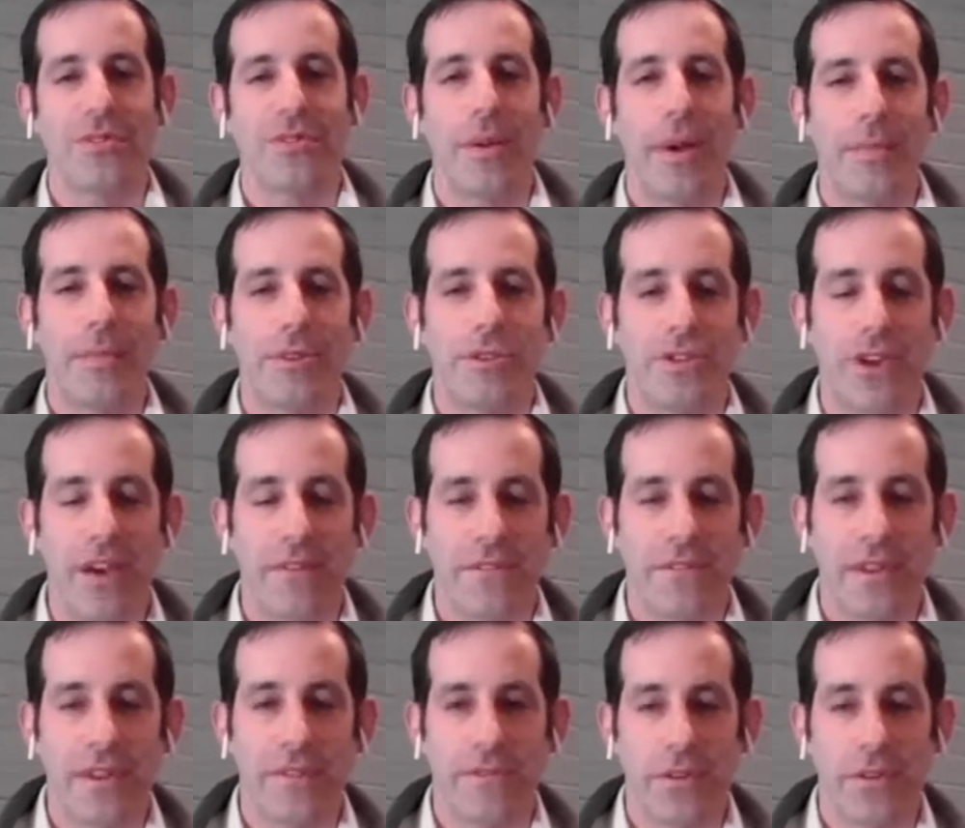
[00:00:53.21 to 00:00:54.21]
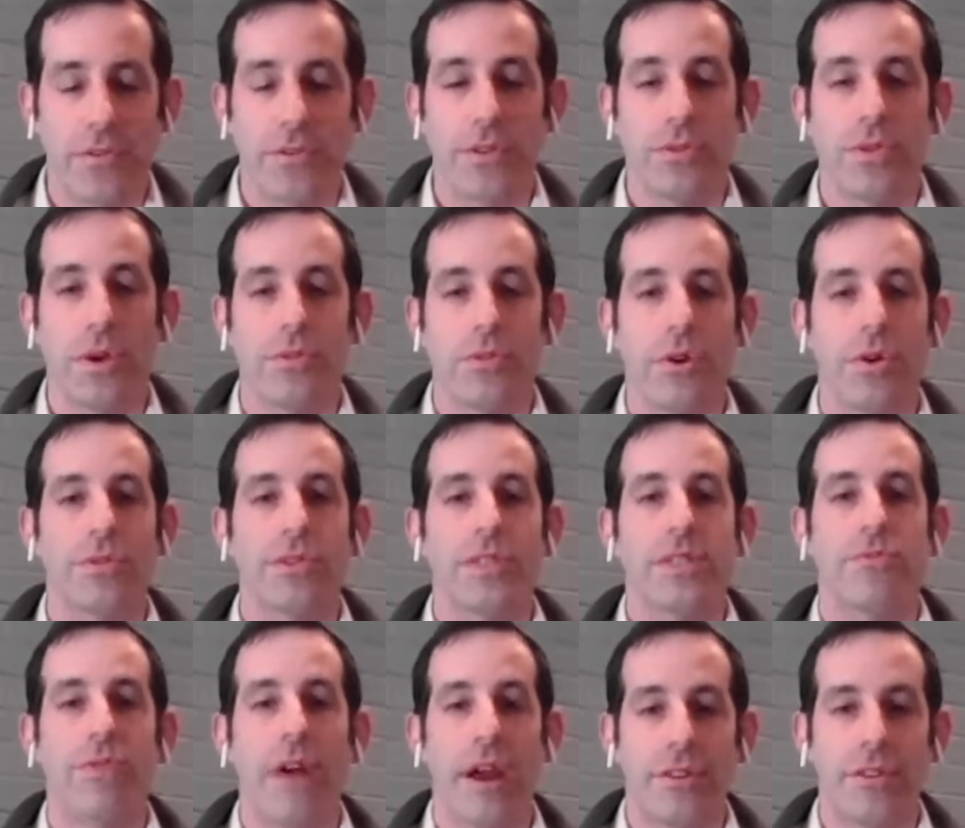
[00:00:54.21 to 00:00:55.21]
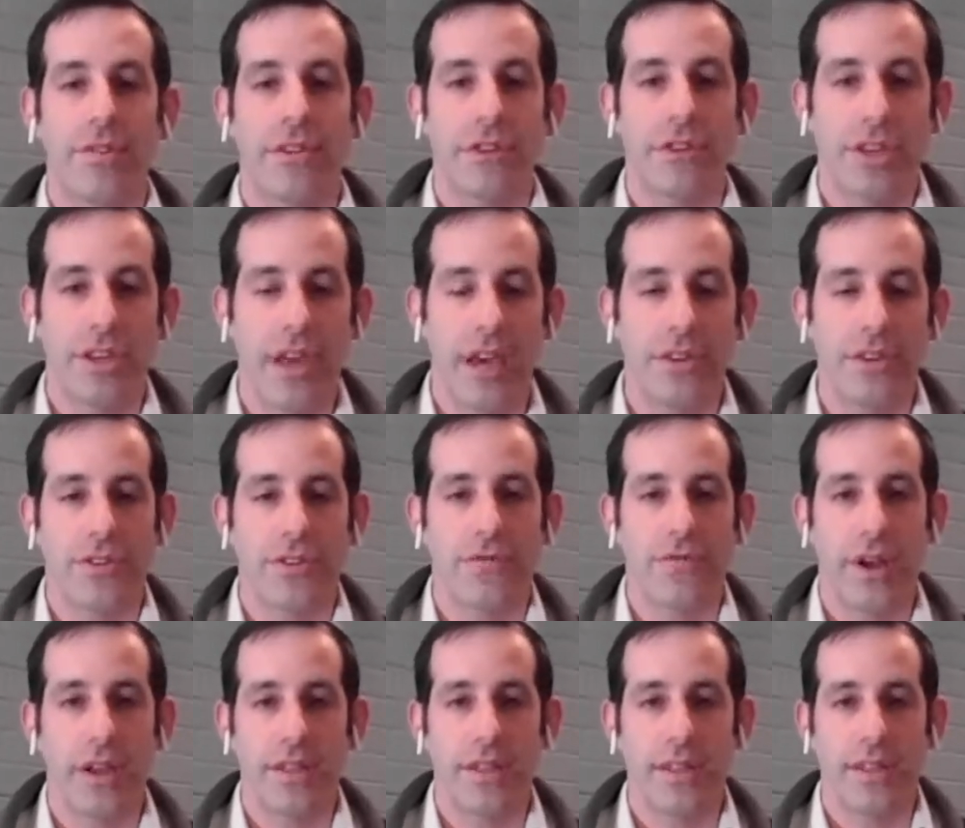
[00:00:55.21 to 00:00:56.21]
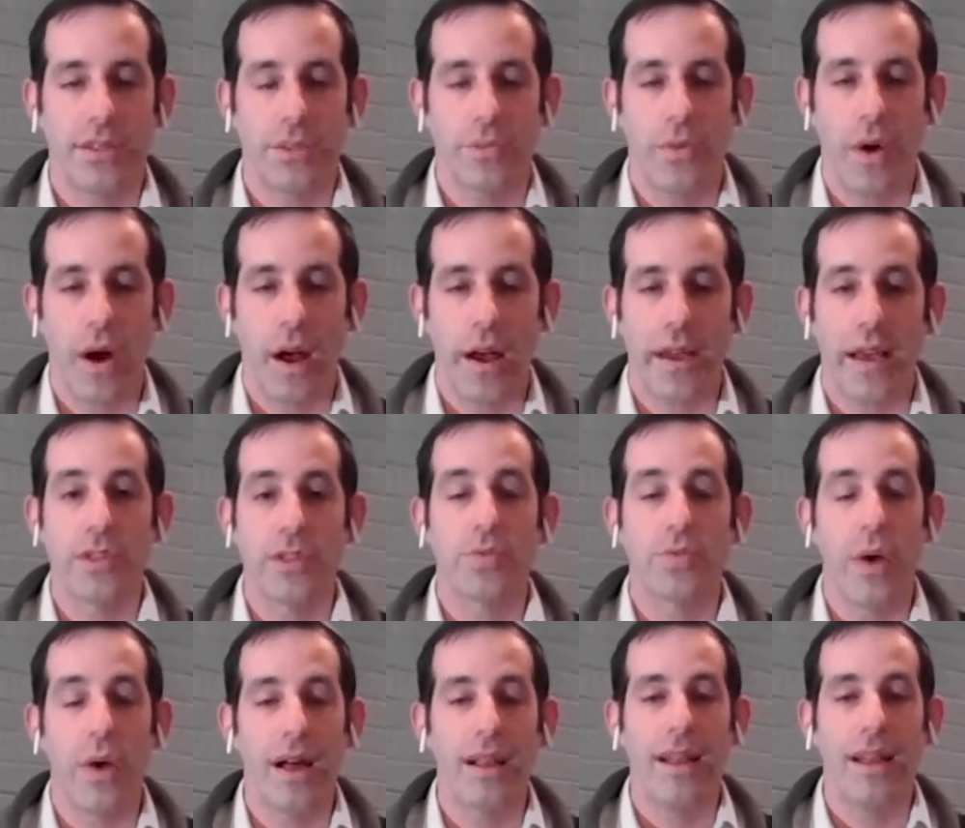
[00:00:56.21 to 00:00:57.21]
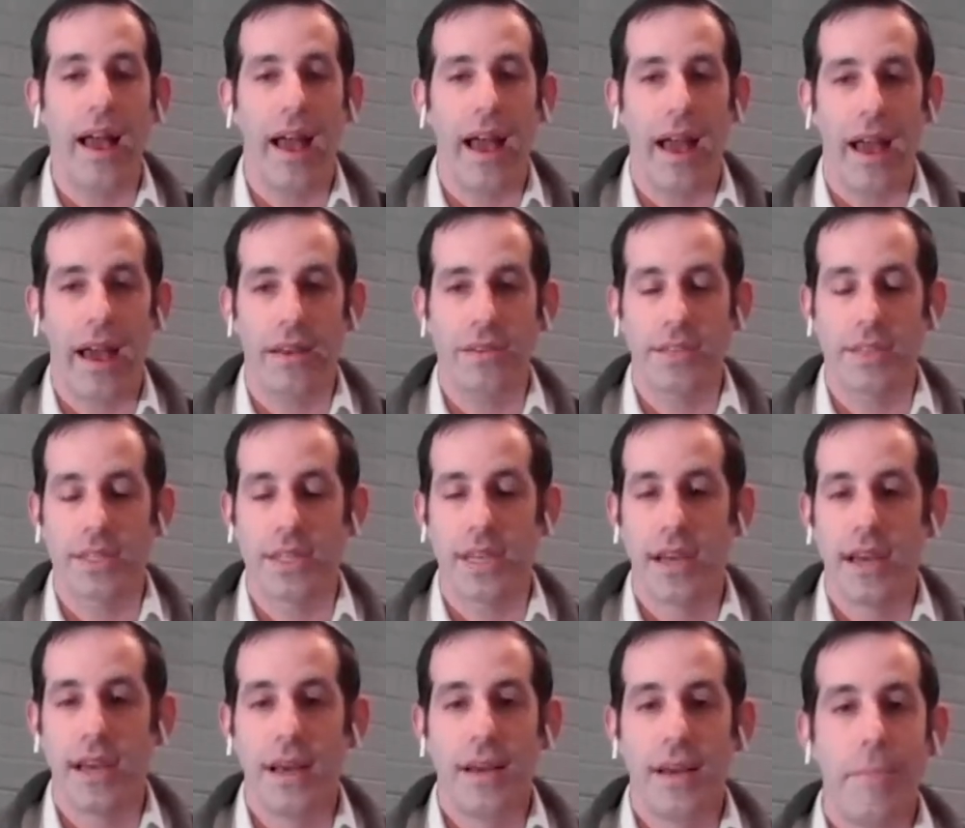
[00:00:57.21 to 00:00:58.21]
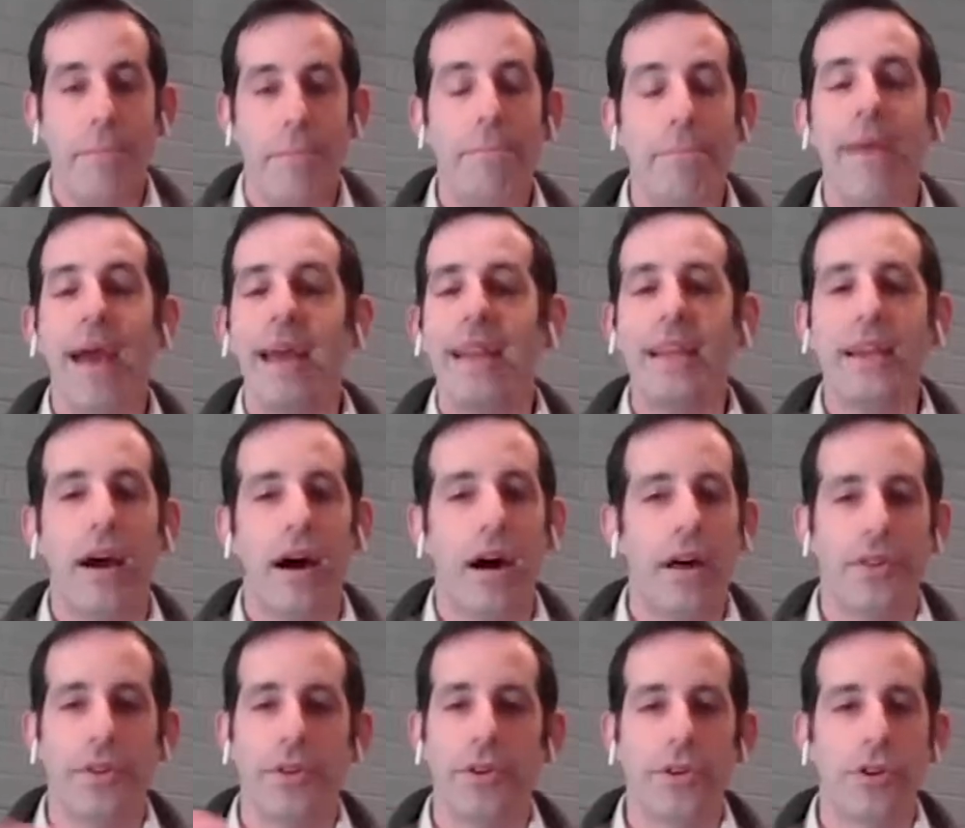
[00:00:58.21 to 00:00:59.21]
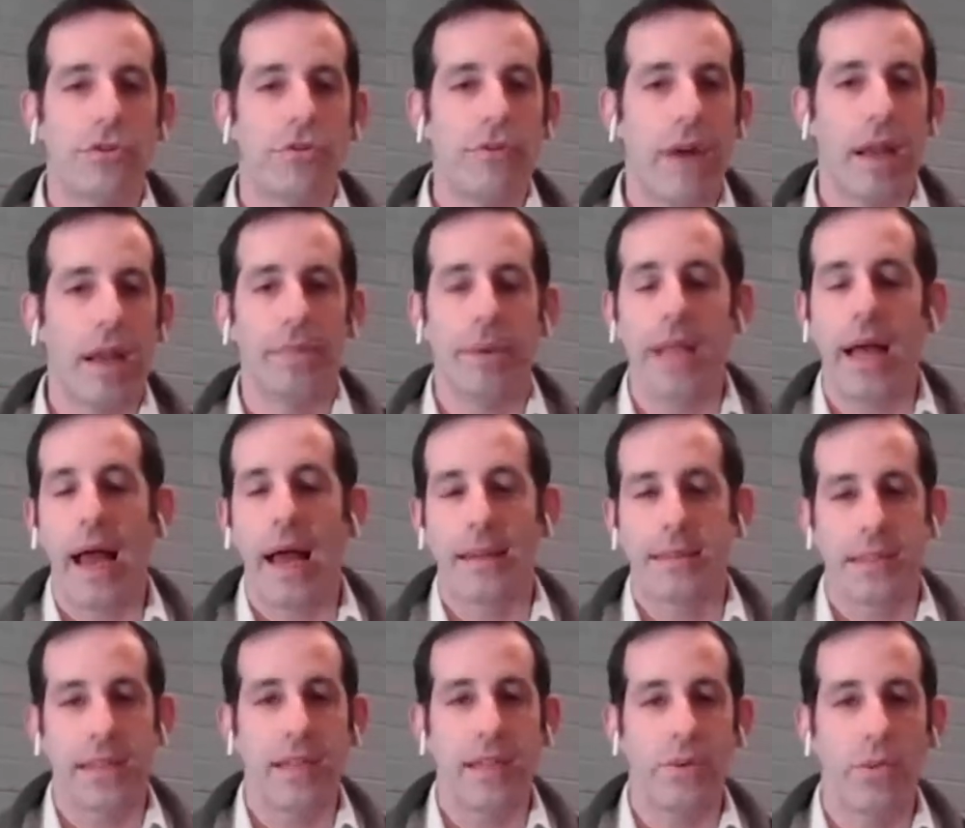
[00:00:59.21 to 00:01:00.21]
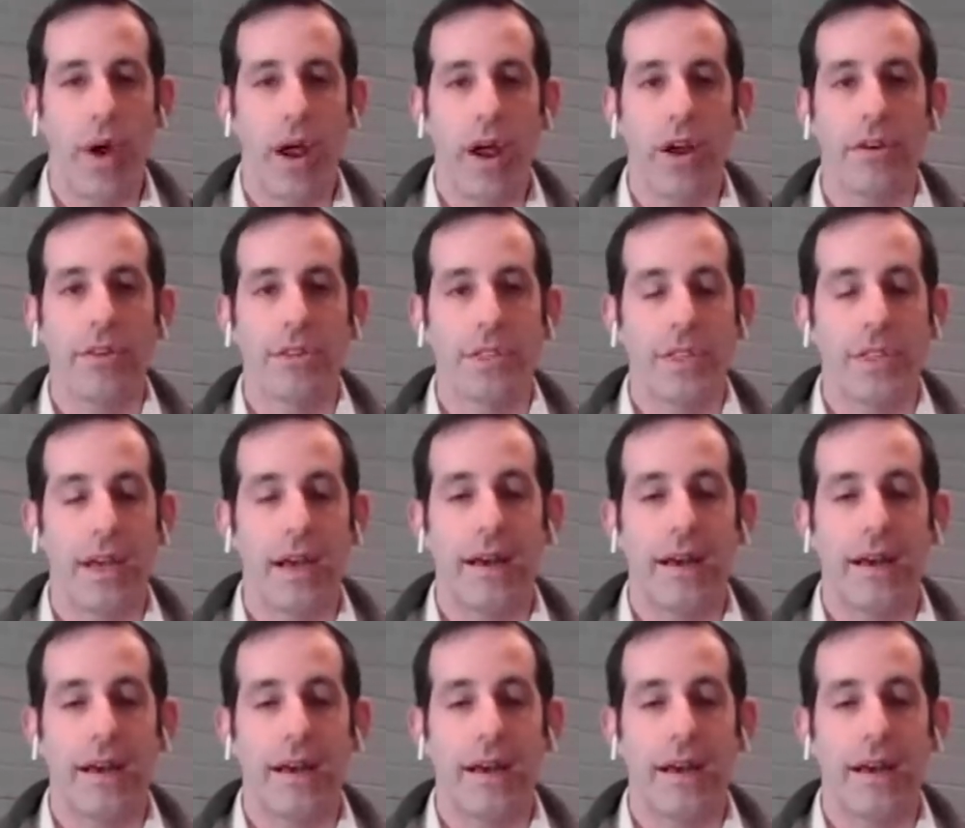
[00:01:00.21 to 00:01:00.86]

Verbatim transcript: Rabbi Bashevkin, for those who don't know, is director of education for NCSY, as well as many other incredible hats that he wears.